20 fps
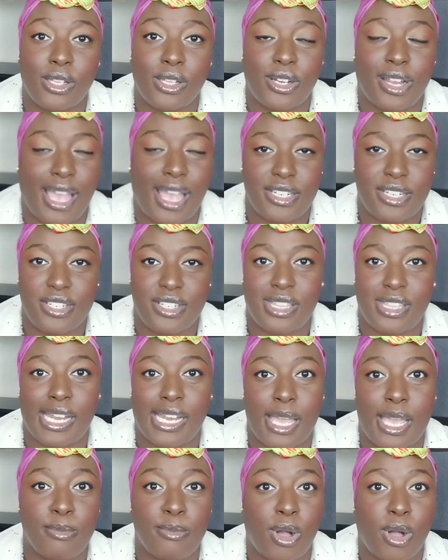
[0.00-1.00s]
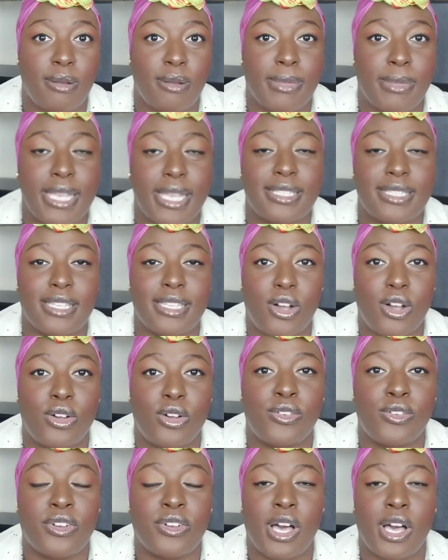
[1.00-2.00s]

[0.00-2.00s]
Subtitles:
gadget that I bought myself